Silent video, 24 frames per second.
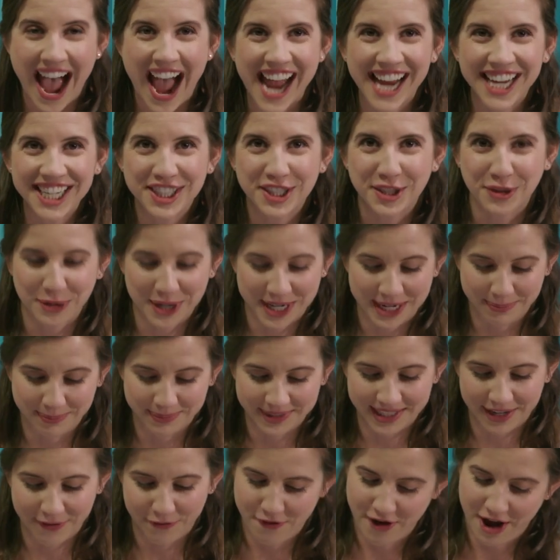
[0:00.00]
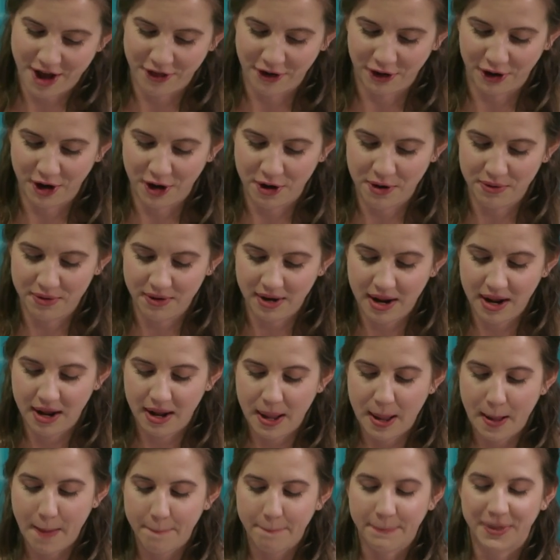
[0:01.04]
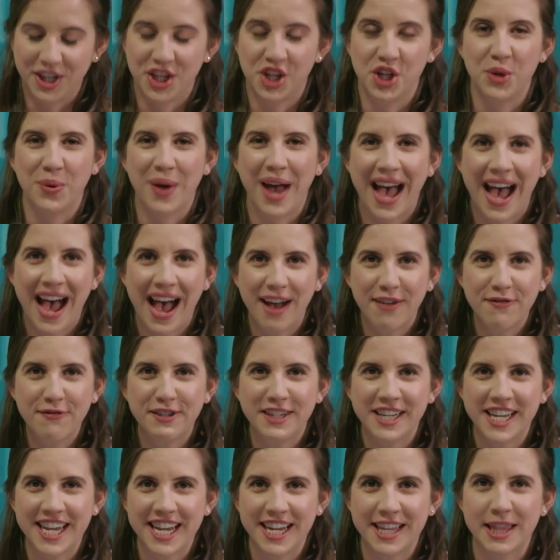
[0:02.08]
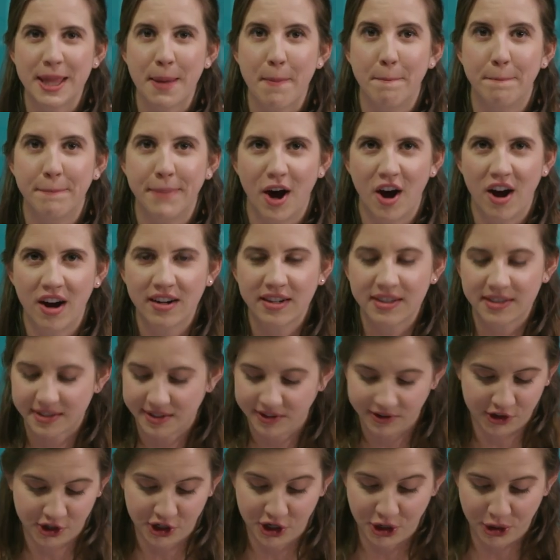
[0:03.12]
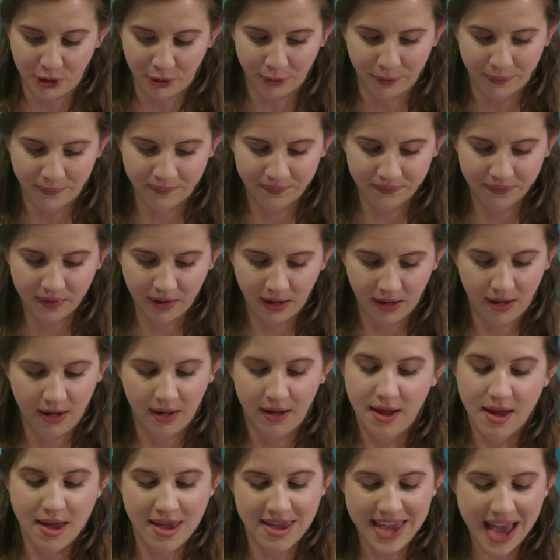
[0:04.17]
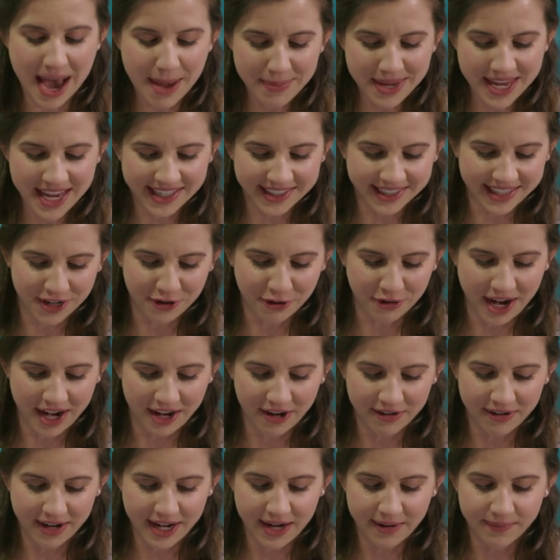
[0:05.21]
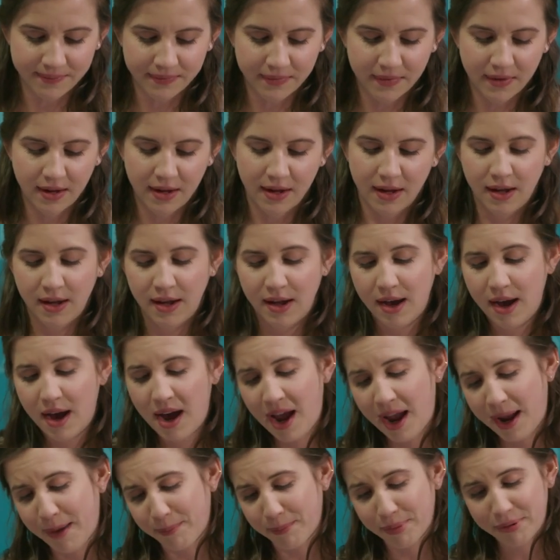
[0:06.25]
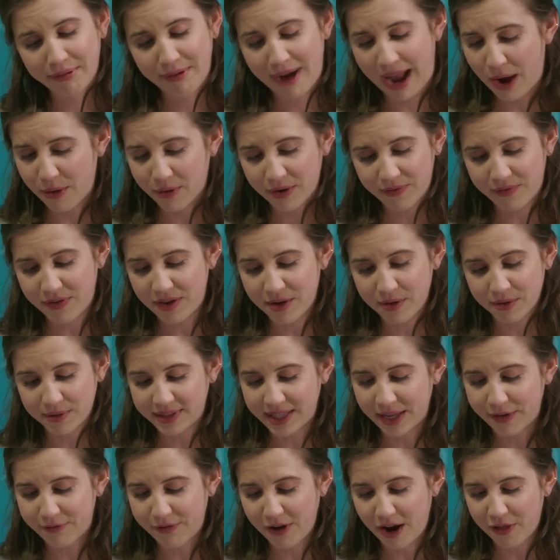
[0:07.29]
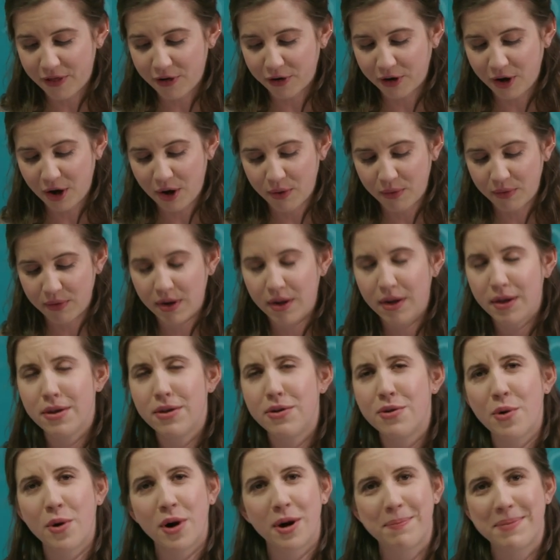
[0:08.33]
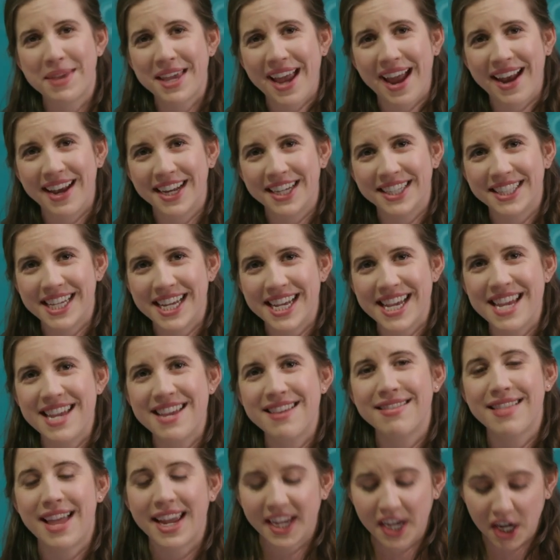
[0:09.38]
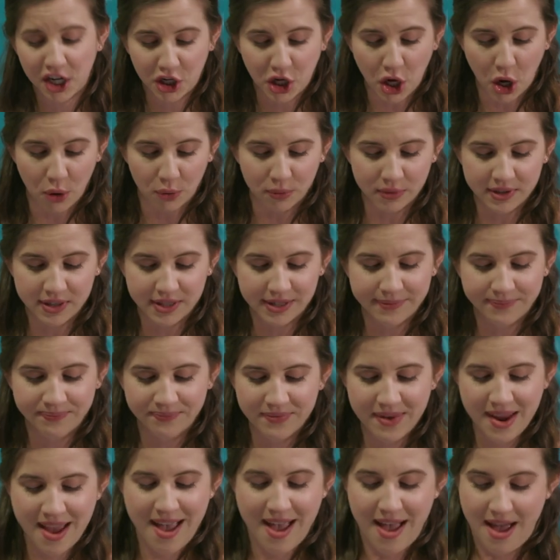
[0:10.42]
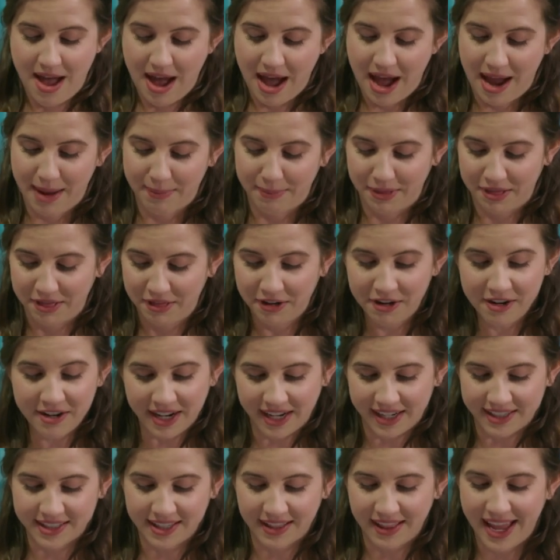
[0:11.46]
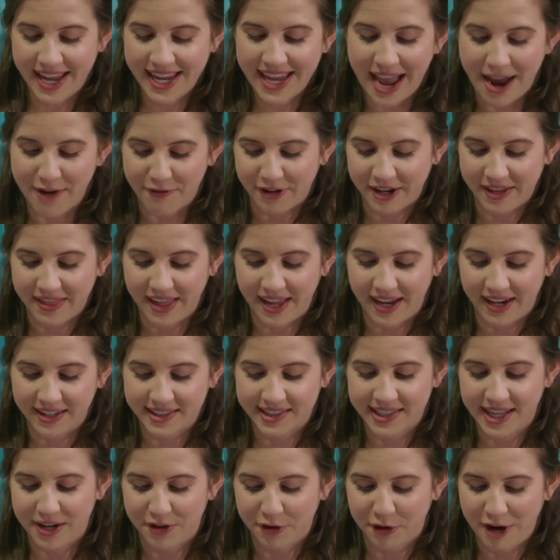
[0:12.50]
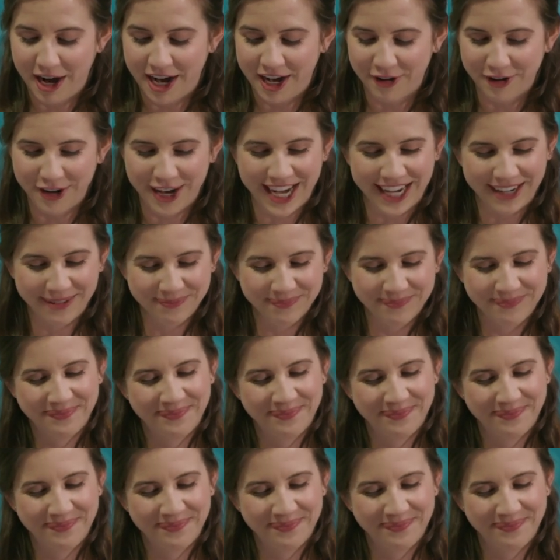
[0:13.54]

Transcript: Ice cream, said Father Goat, but you have to eat the box too. Yummy, said Gregory. I'm proud of you, said Father Goat. You're beginning to eat like a goat. I'm learning to like everything, said Gregory.